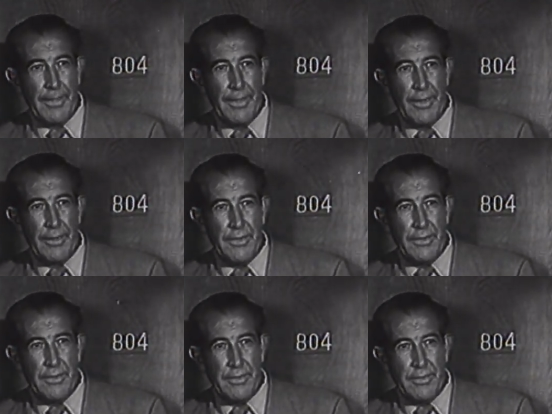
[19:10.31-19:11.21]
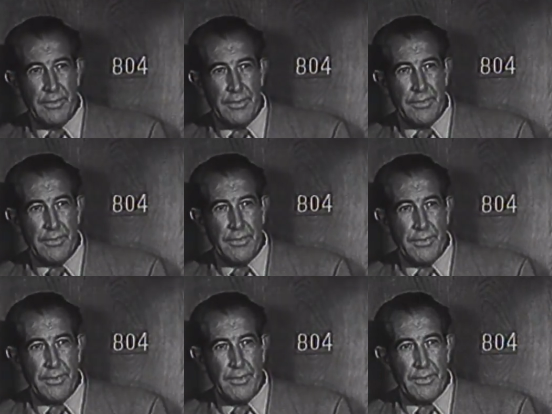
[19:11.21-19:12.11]
He had watched the victim cash a
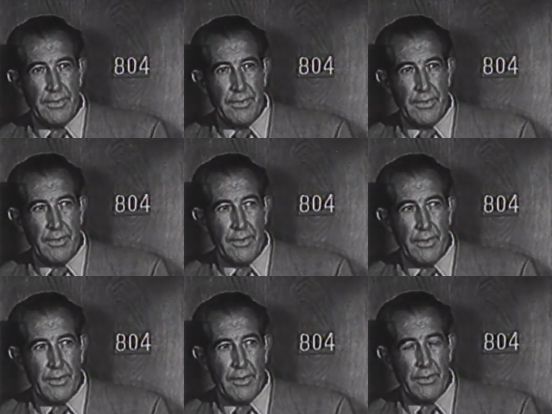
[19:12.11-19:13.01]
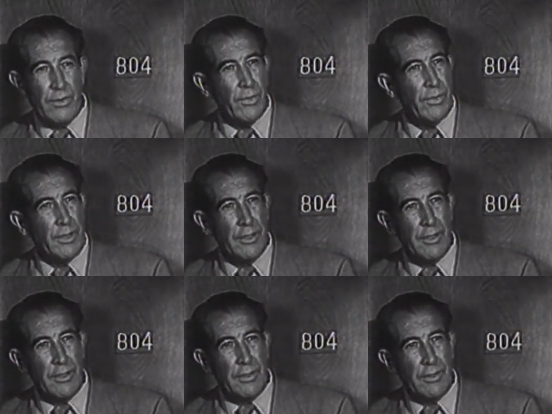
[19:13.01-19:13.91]
check and had followed him to a downtown
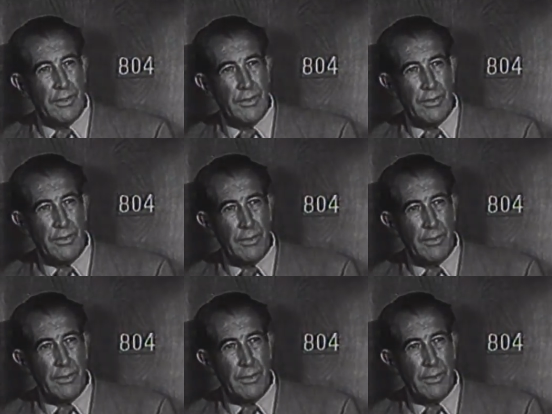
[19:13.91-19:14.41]
hotel room.